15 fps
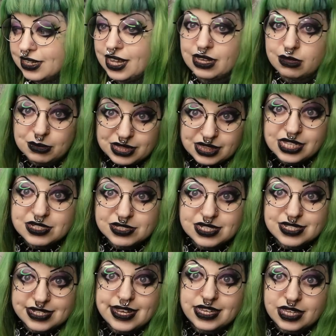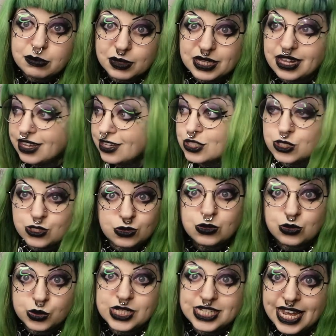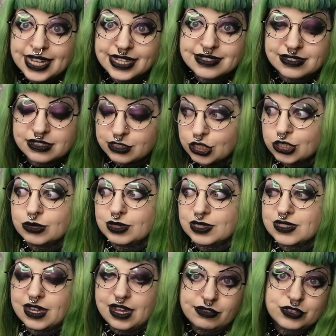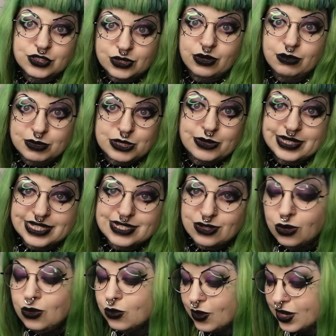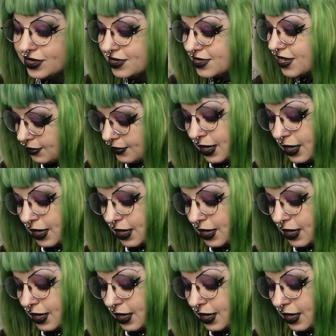Like, I mean, this has taken me like 2-3 days to do because I have to do it between the school runs.